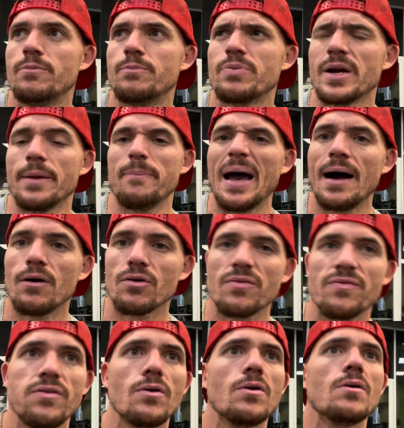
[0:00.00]
pretty
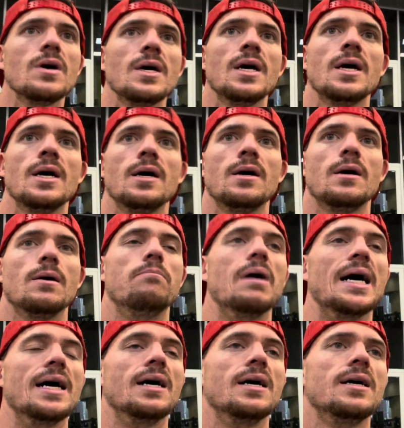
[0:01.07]
powerful,
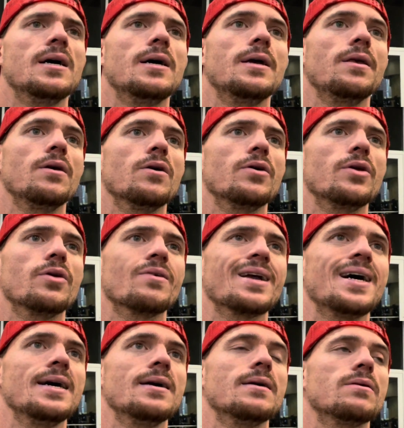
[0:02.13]
but, you know, you're
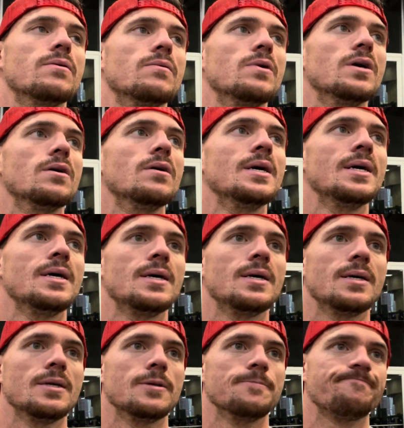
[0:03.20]
not real
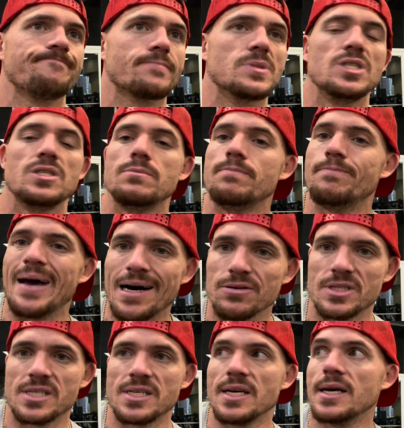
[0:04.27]

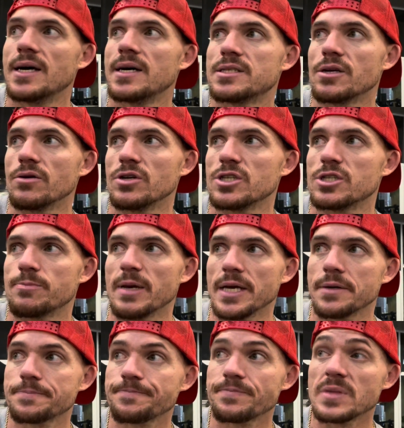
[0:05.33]
bouncy, so to speak,
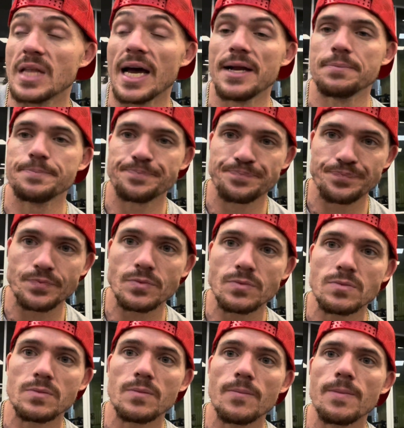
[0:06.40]
then
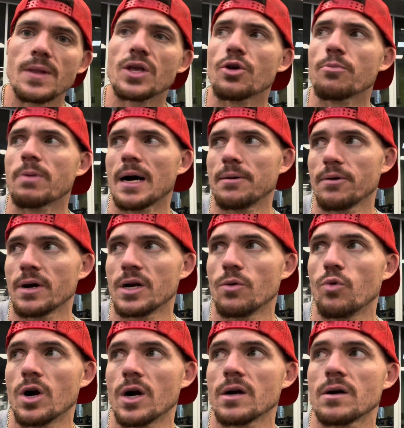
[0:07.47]
you're probably going to
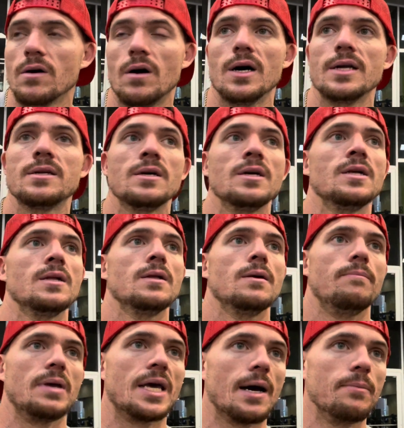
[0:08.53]
work on
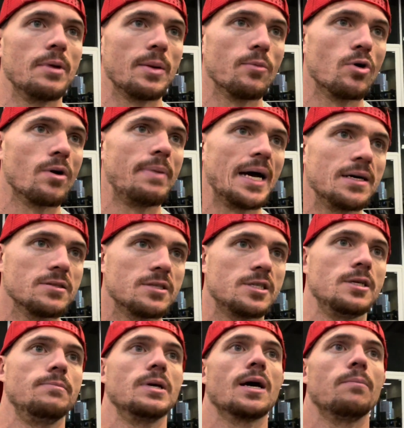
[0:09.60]
becoming more
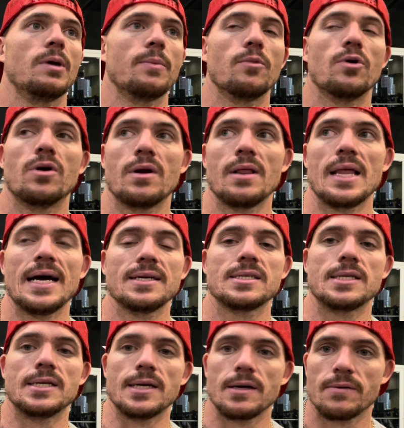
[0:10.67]
bouncy, becoming more
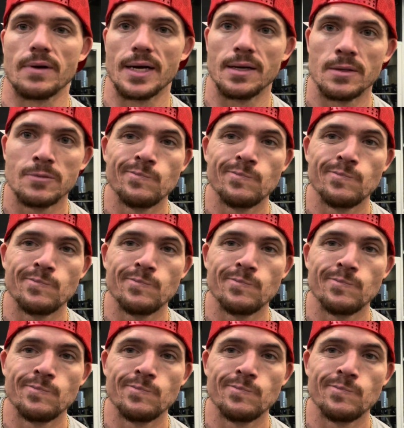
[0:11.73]
elastic, right?